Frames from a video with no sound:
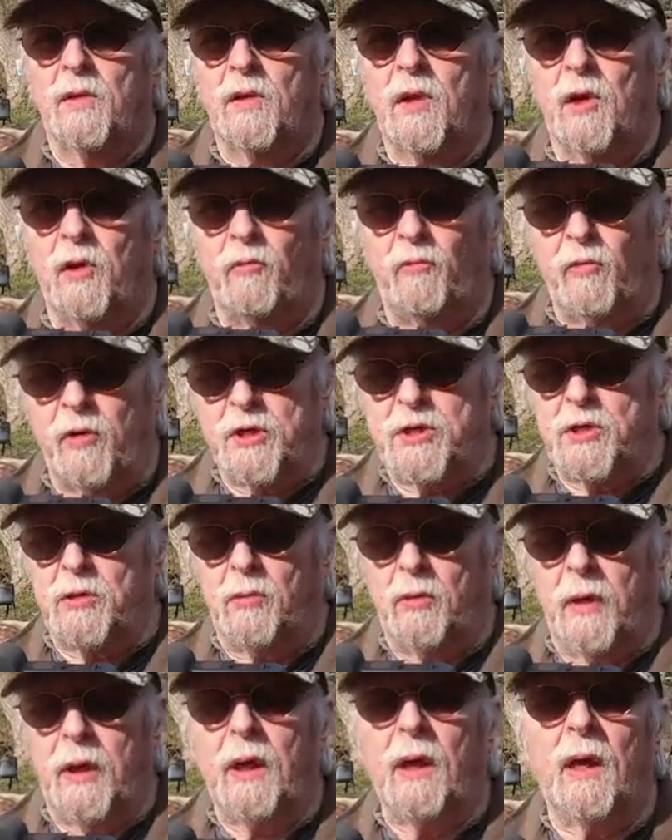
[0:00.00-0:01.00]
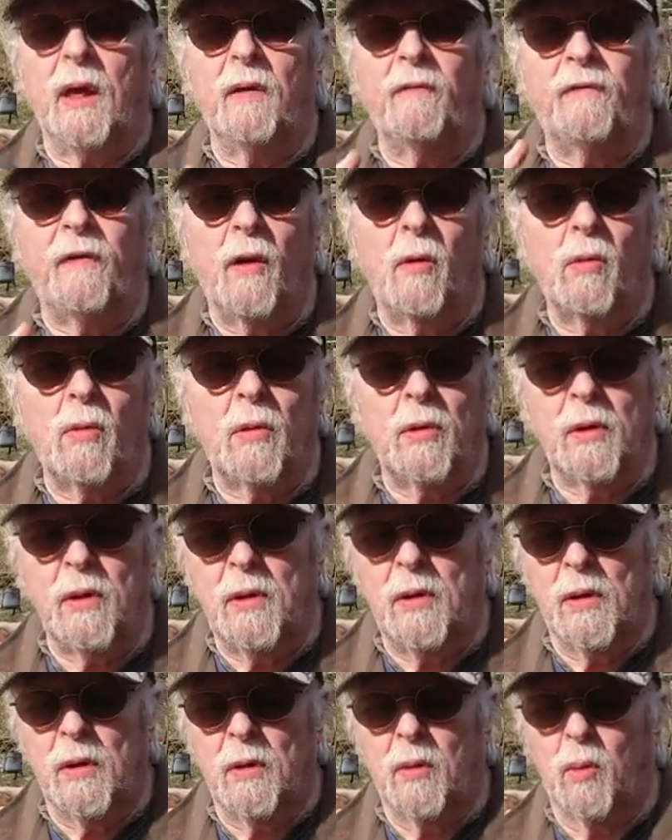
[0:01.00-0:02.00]
the original Inkee Falcon
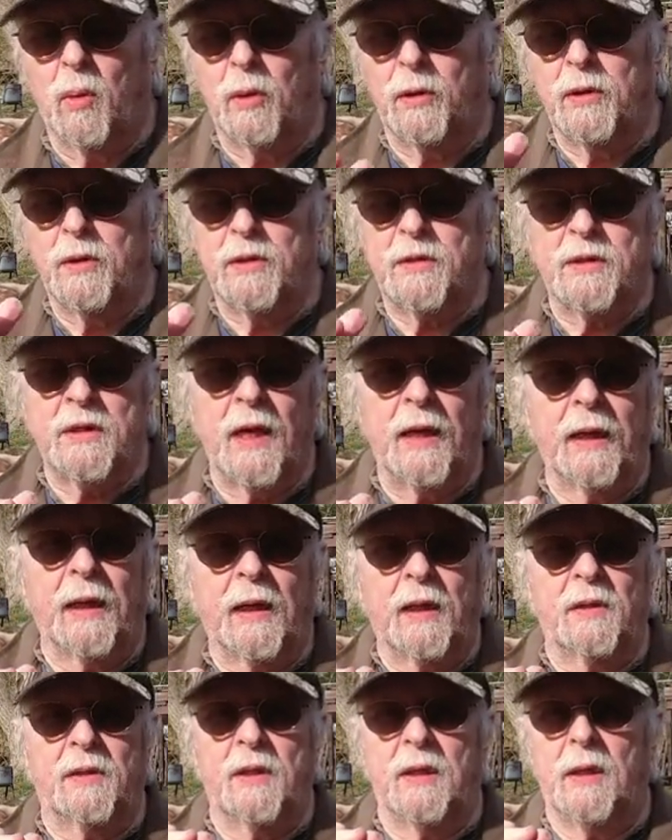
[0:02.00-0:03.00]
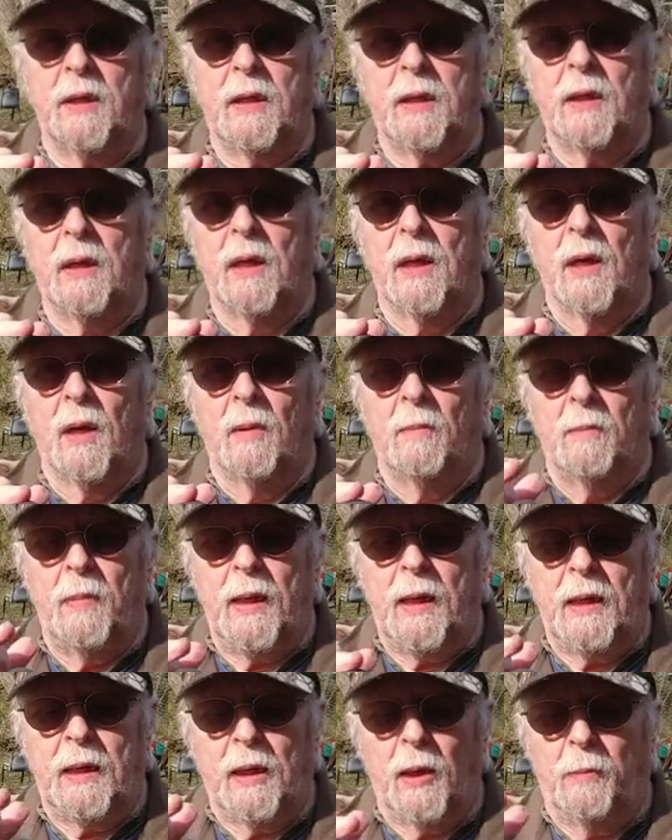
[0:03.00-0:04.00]
wouldn't take the
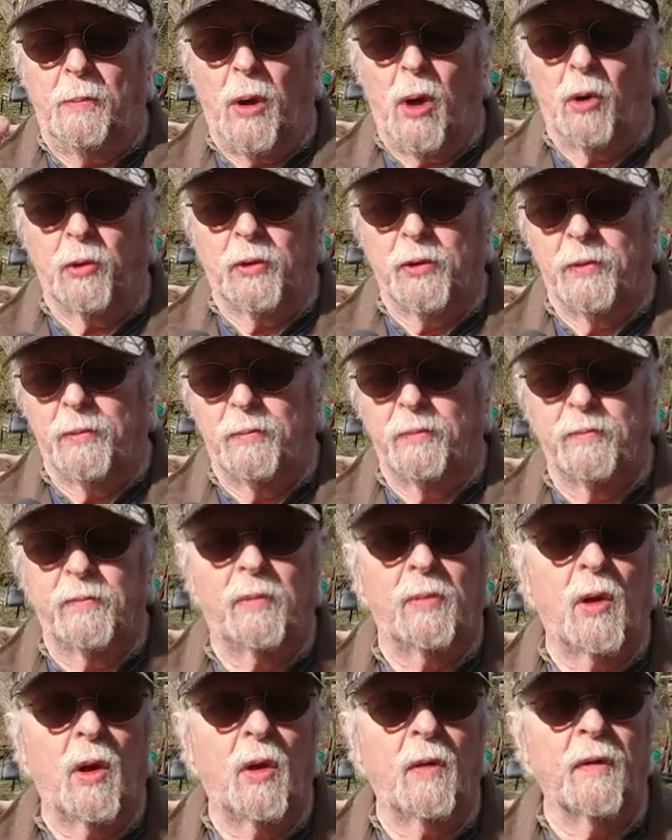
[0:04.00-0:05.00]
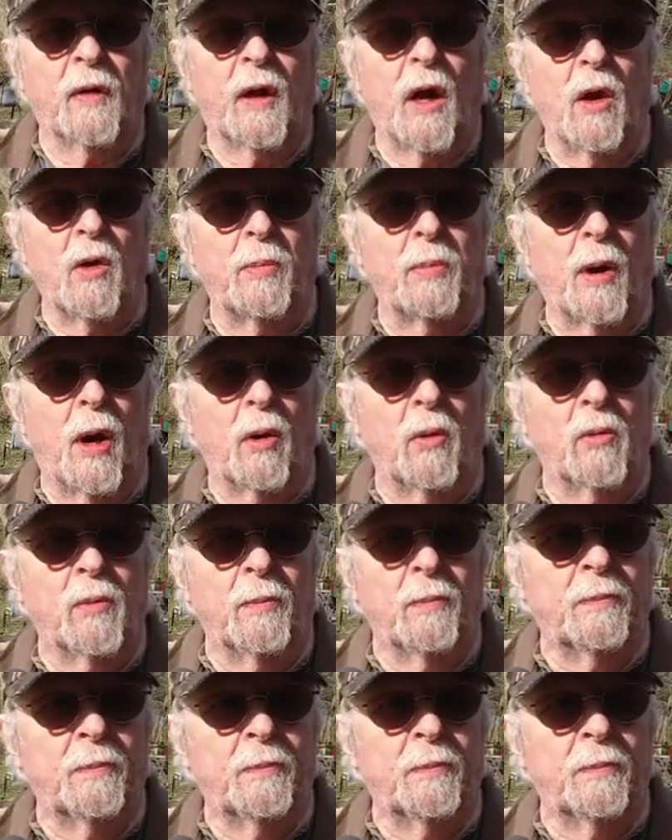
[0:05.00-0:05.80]
media mod on the GoPro.